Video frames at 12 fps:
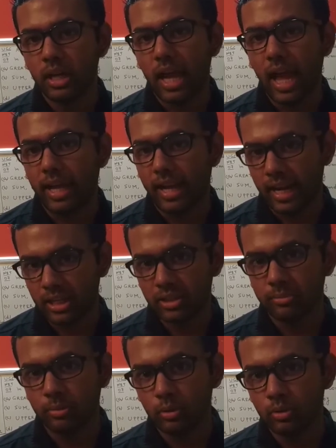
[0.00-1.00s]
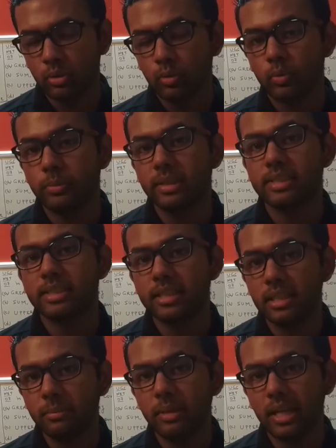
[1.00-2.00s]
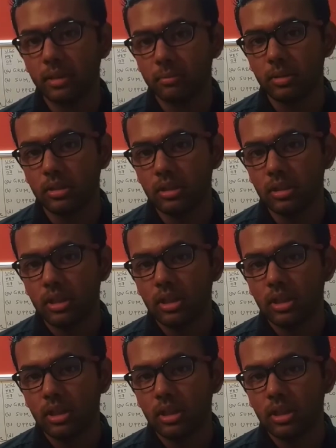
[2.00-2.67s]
an attribute, we may still be able